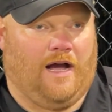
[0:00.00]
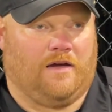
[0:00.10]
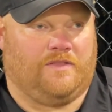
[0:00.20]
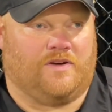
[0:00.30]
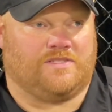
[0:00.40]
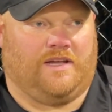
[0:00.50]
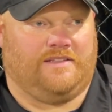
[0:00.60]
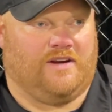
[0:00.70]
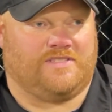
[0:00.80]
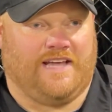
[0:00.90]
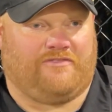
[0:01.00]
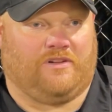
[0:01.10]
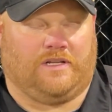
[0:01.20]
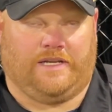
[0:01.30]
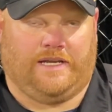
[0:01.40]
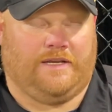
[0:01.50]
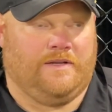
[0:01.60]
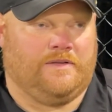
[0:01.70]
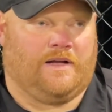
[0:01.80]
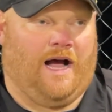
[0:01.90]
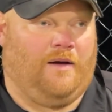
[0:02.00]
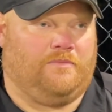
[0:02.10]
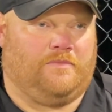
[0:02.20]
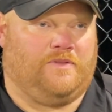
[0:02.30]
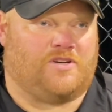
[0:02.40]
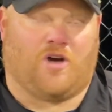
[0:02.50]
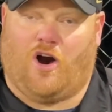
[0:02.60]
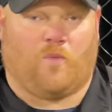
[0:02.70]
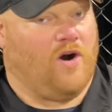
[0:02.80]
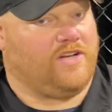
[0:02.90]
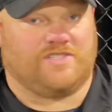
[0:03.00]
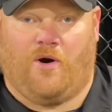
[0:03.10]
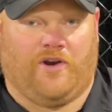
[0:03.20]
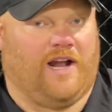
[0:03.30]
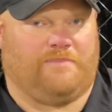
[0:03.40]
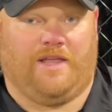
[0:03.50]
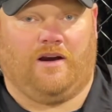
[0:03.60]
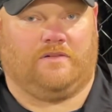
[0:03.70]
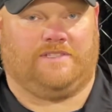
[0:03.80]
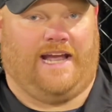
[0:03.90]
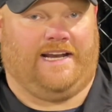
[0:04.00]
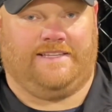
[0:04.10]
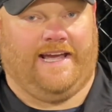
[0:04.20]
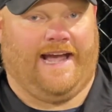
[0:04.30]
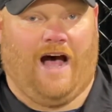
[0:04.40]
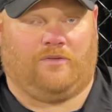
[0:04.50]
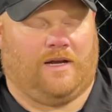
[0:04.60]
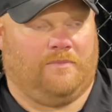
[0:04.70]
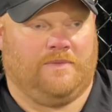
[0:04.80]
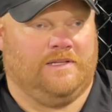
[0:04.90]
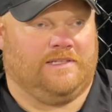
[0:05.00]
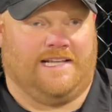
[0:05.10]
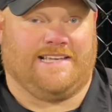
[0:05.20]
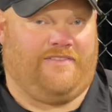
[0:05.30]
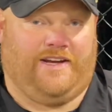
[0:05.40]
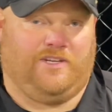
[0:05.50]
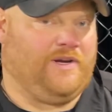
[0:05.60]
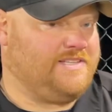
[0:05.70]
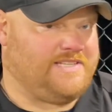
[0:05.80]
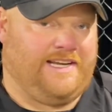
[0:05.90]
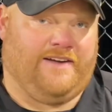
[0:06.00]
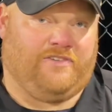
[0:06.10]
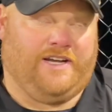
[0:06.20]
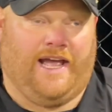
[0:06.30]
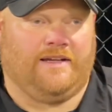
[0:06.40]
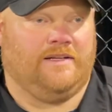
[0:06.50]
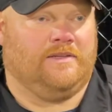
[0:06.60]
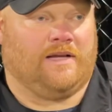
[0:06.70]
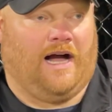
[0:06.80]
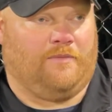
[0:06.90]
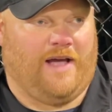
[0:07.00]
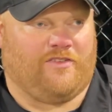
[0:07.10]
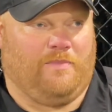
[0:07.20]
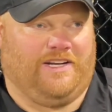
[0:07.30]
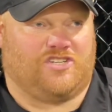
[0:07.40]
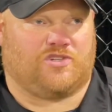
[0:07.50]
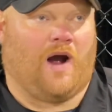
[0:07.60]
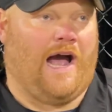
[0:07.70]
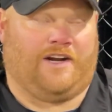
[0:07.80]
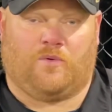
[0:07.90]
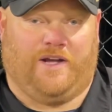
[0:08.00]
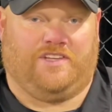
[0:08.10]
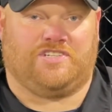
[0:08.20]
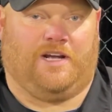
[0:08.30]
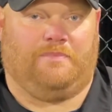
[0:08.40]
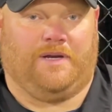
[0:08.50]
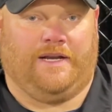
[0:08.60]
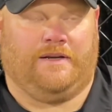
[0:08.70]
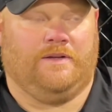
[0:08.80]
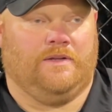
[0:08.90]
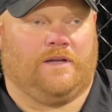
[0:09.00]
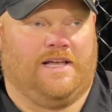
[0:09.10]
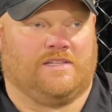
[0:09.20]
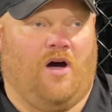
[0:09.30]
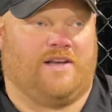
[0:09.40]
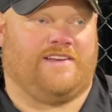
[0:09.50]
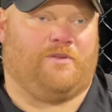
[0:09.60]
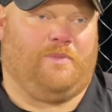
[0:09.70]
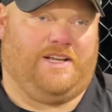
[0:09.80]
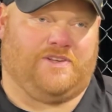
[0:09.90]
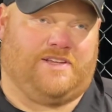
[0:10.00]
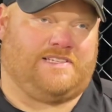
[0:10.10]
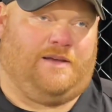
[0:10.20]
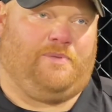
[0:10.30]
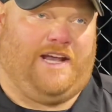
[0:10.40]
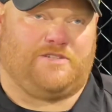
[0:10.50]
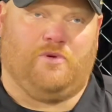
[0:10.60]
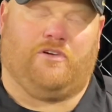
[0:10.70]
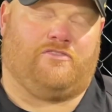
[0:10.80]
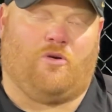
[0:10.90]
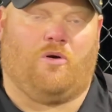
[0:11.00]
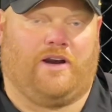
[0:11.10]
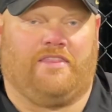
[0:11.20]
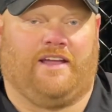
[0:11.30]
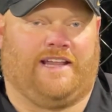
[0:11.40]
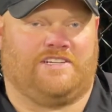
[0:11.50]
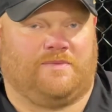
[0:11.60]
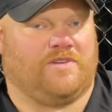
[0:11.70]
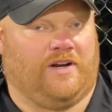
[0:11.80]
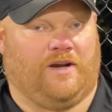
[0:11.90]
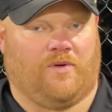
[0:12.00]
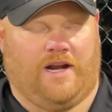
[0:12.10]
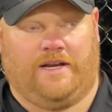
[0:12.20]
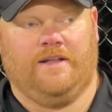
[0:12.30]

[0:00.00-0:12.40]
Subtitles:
There's definitely there's hard work that's going on up there day in and day out. It's evident. You can see it every day. Everybody's trying to right the ship, and as long as everybody's on the same page moving forward, I think that ship's going to get righted.